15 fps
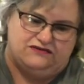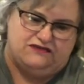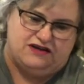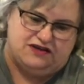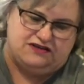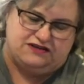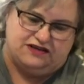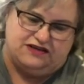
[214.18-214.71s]

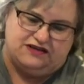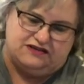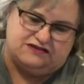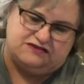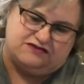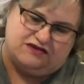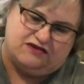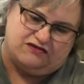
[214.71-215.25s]
I'm going to get it
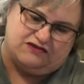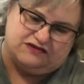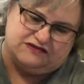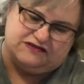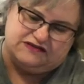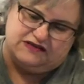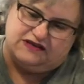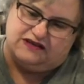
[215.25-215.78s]
so y'all can
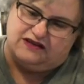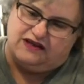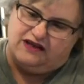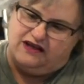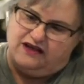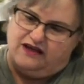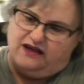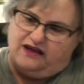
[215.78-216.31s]
see it.
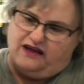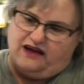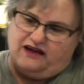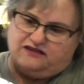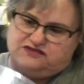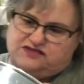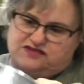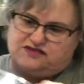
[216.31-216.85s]
I'll
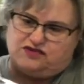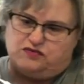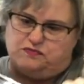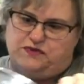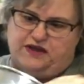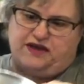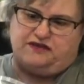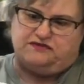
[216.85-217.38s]
just scoop
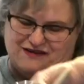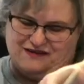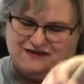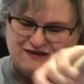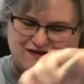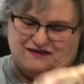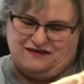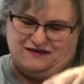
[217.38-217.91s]
it out.
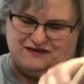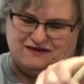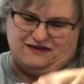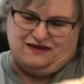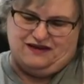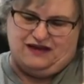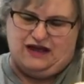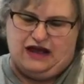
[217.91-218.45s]

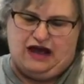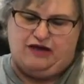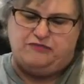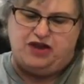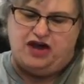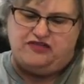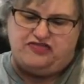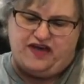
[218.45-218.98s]
I'm
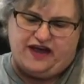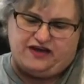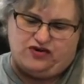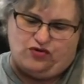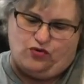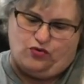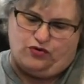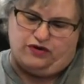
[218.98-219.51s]
not that
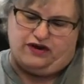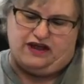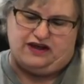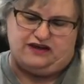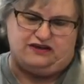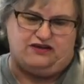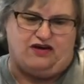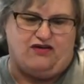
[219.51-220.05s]

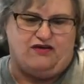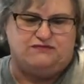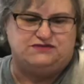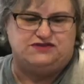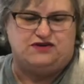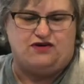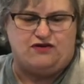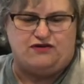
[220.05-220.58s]
coordinated, y'all. I'm
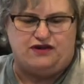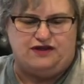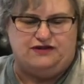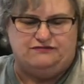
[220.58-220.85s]
sorry.